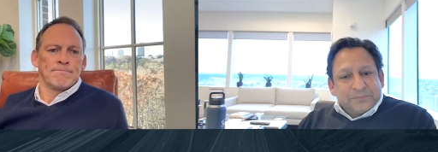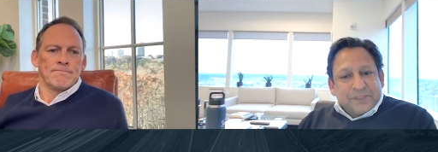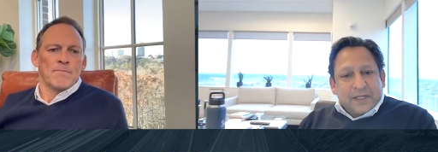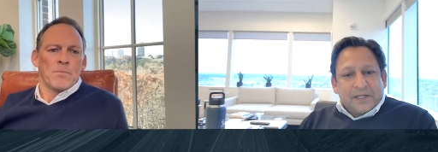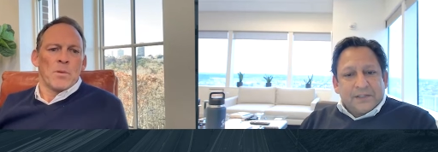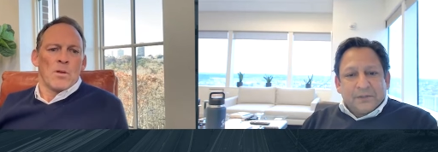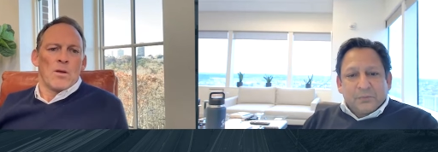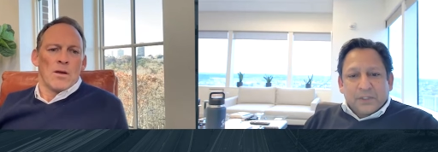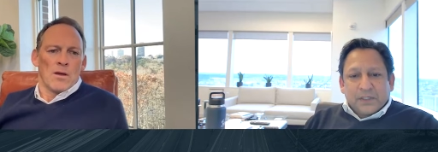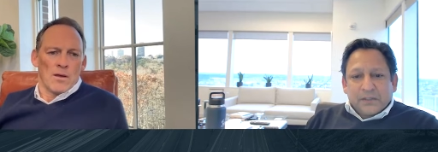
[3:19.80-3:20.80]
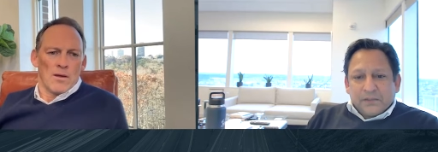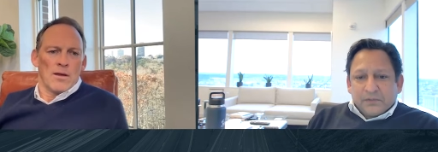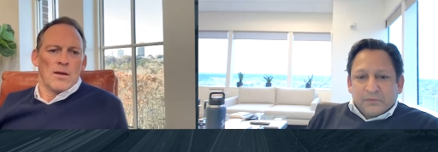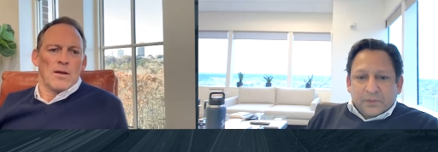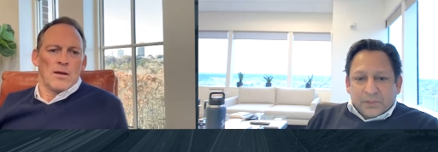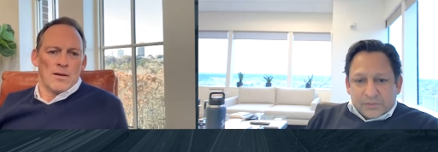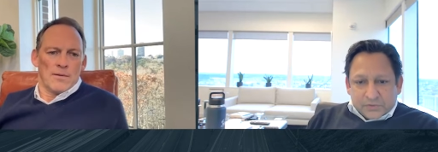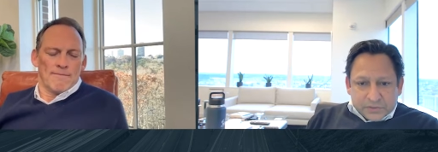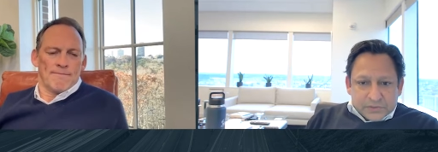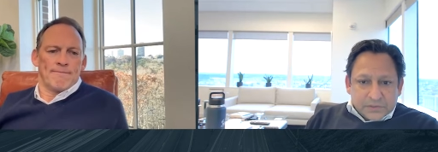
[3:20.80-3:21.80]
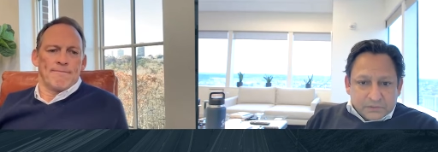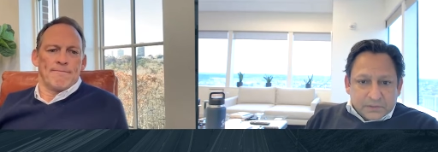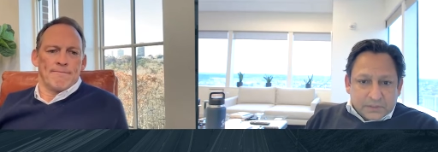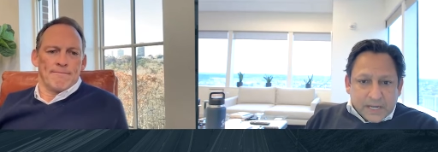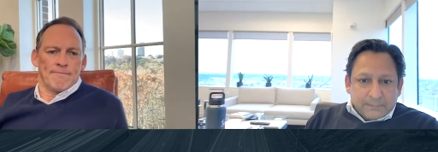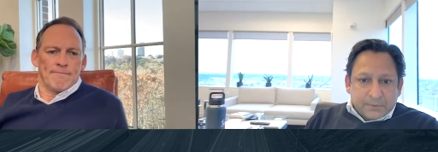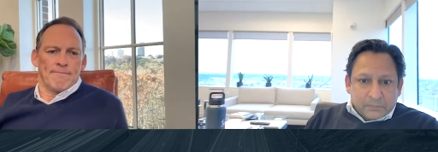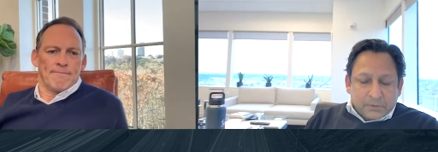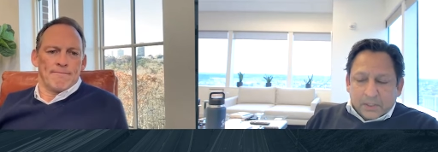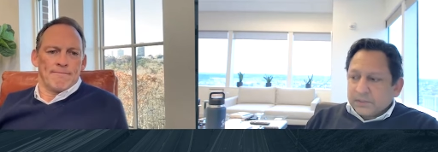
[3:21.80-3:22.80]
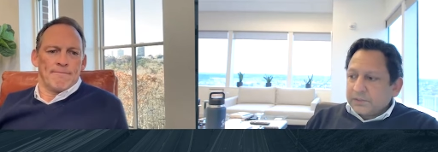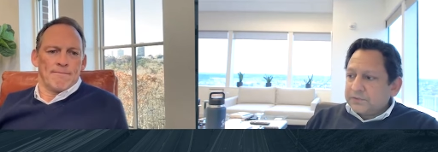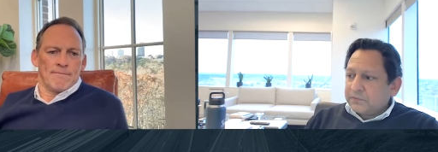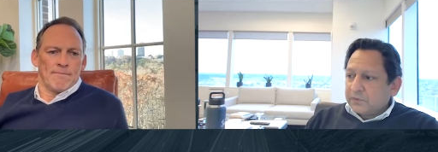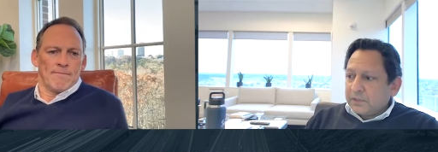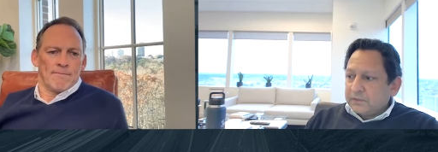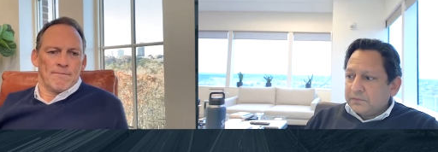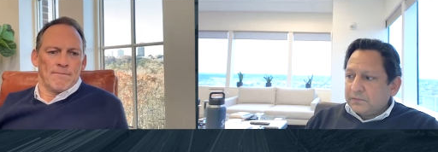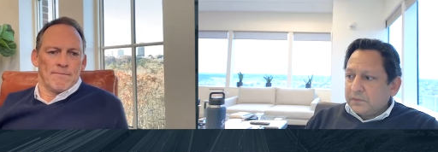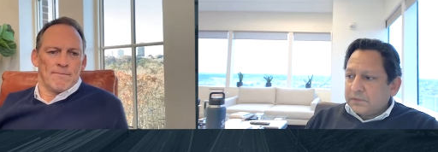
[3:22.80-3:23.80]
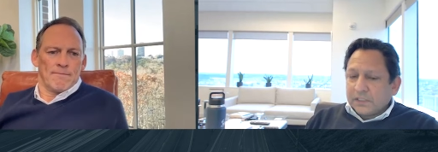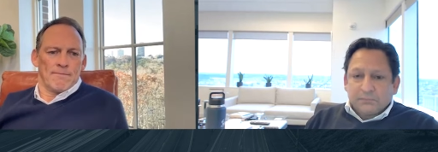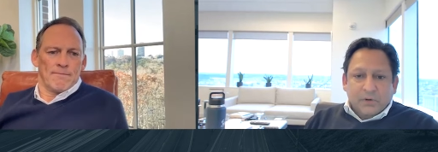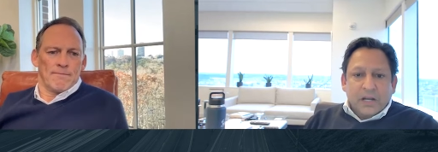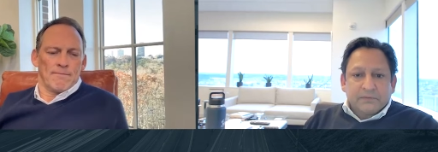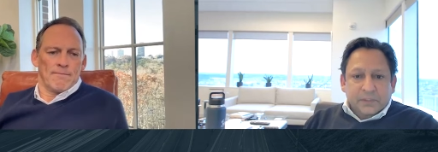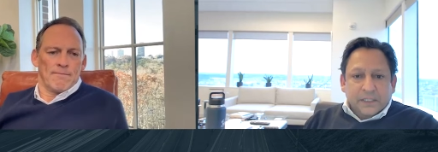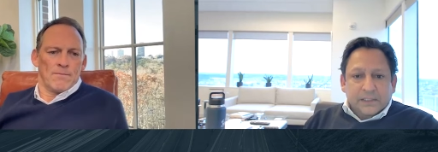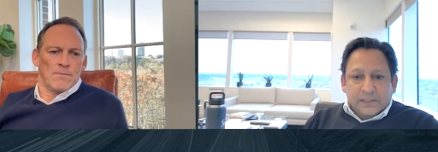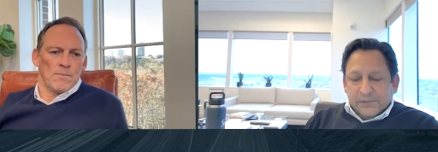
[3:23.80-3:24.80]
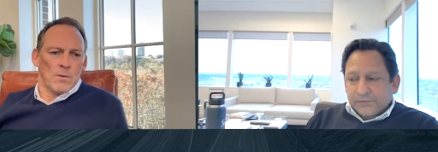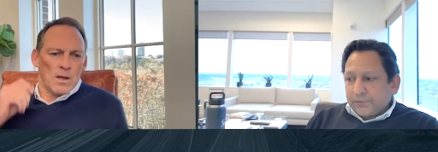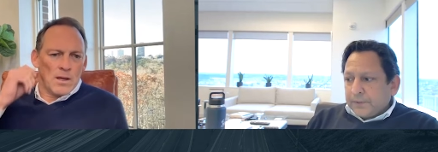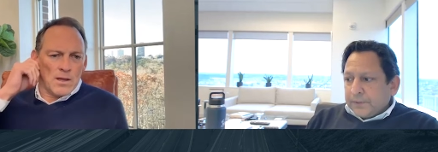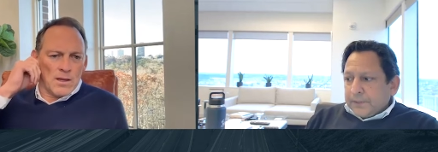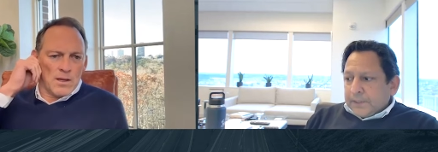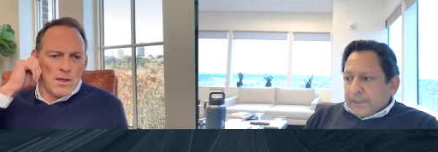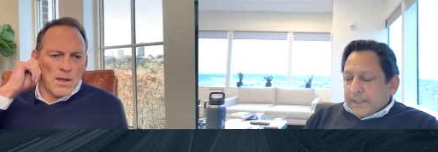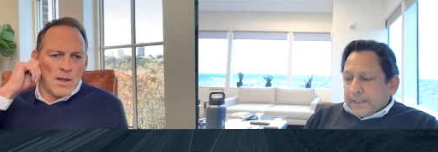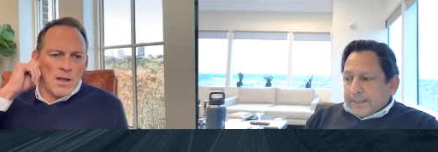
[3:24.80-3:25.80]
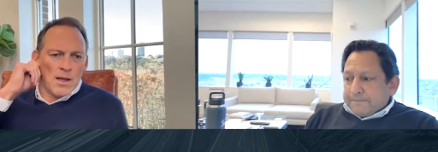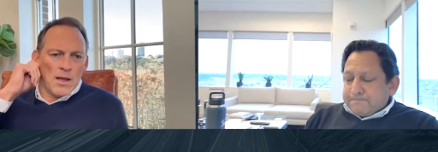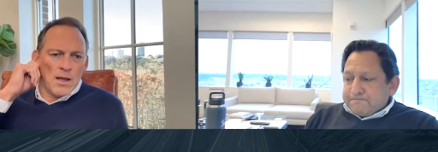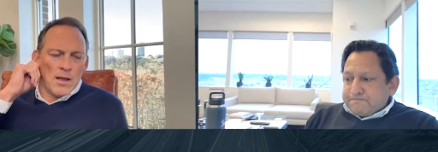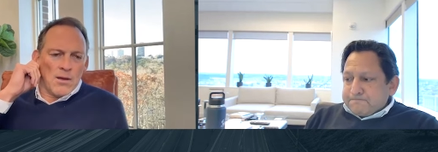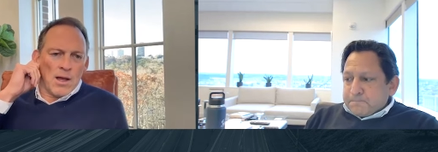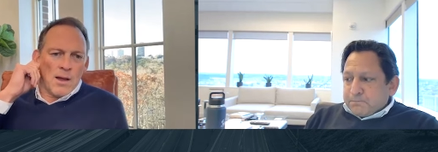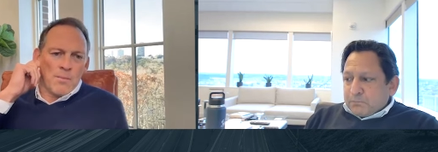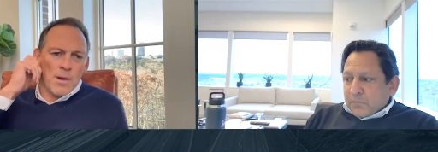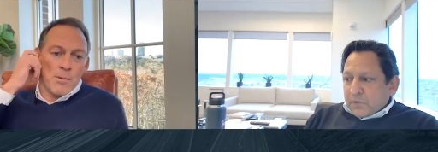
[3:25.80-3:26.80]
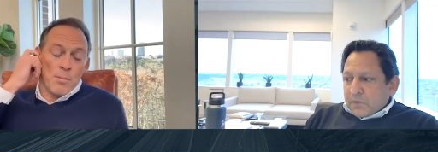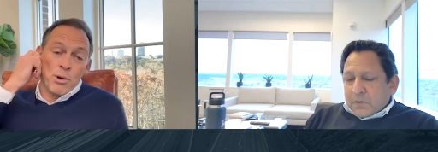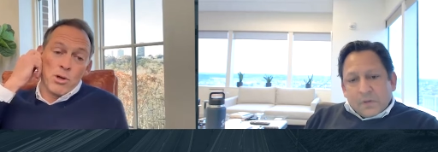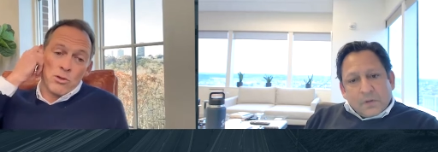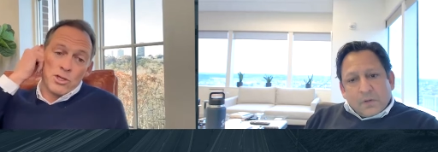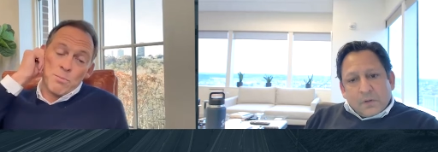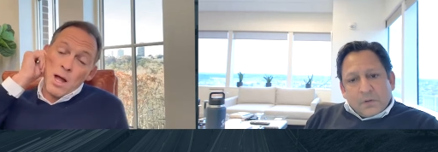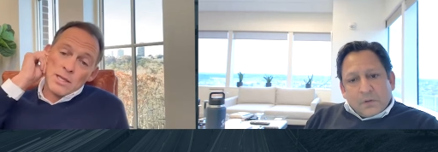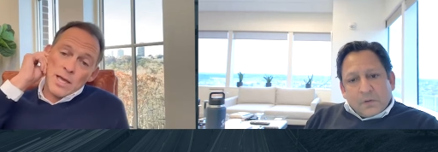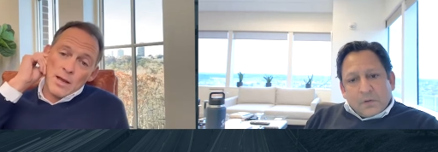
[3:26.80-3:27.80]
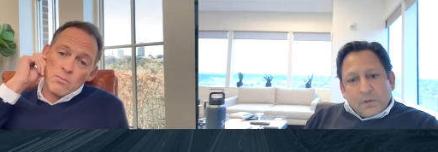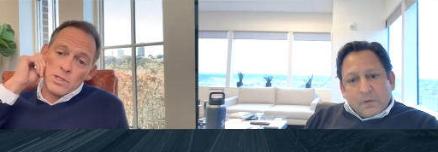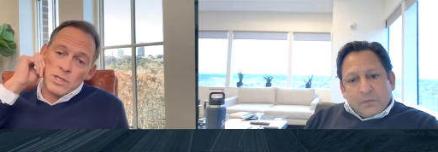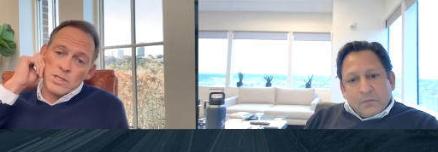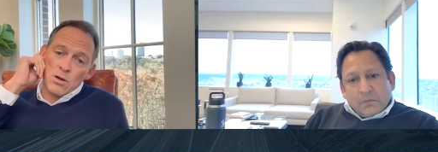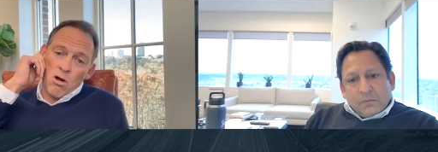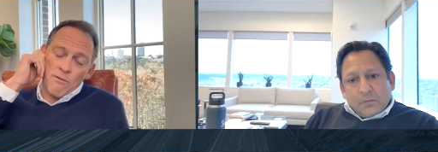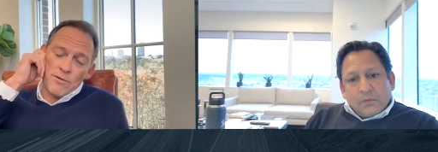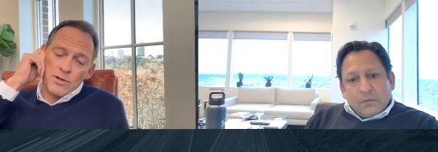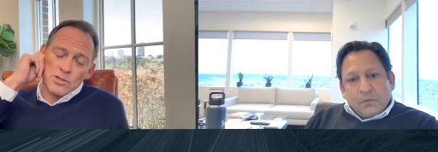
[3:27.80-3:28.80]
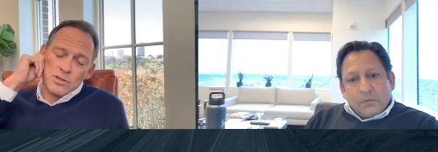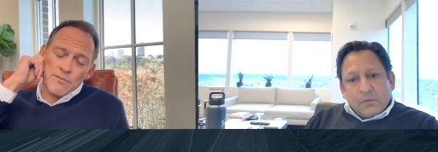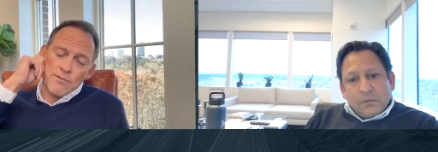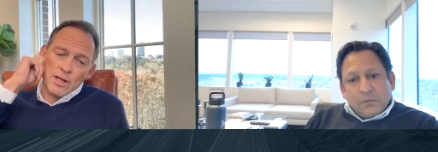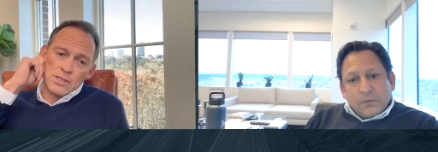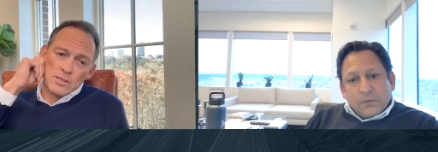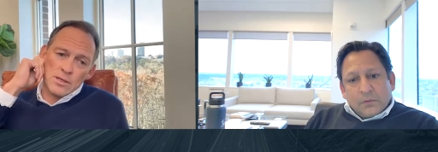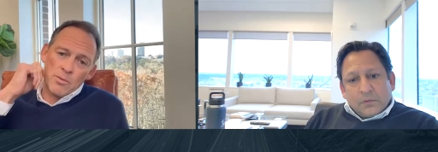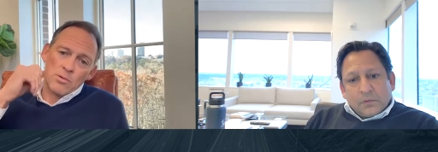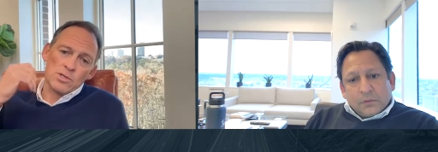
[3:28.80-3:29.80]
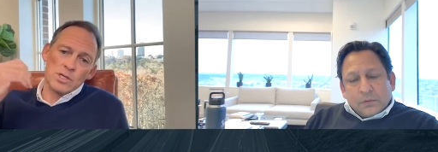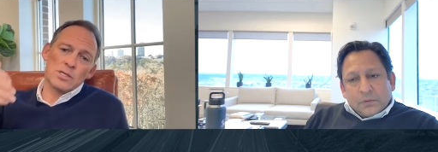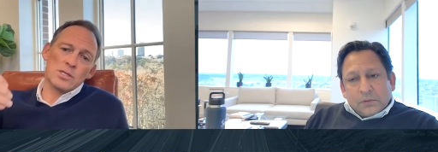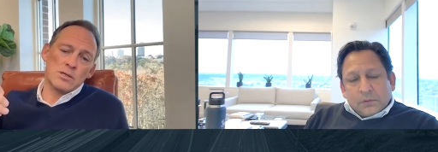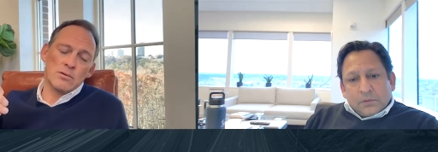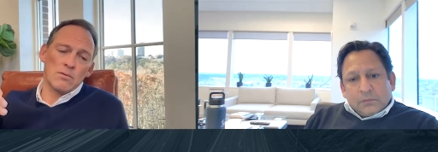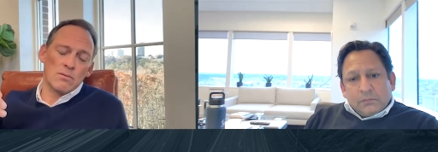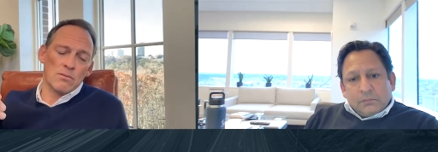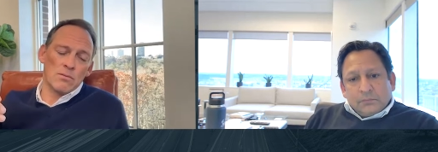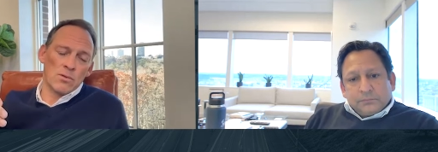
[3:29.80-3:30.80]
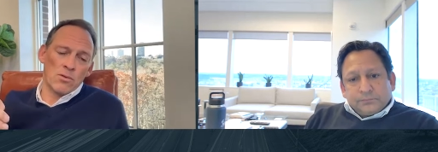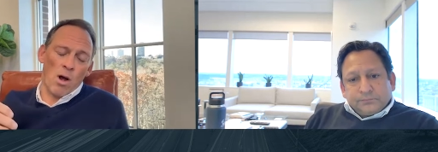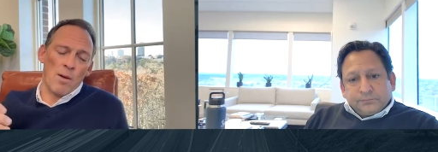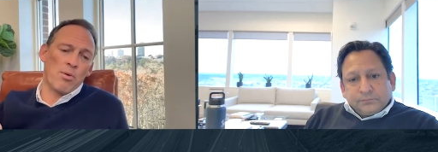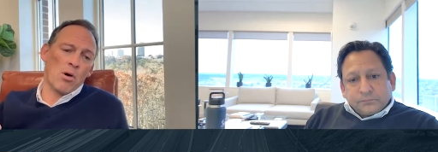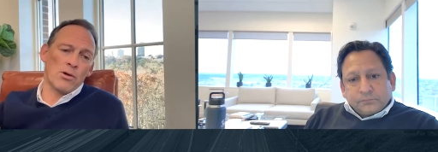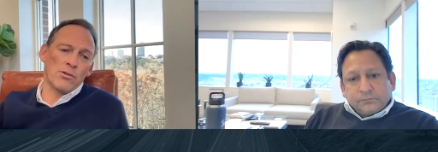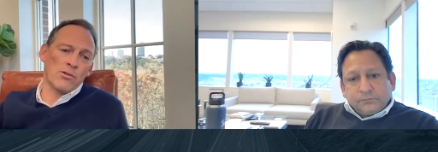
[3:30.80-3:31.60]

Speaker 1: Uh, you know, when uh, you know as you're considering capital partners for a to take private like this.
Speaker 2: Um, I'm I'm going to put you on the spot. Then was this an uh, offense or defense? I mean, was this the right partner in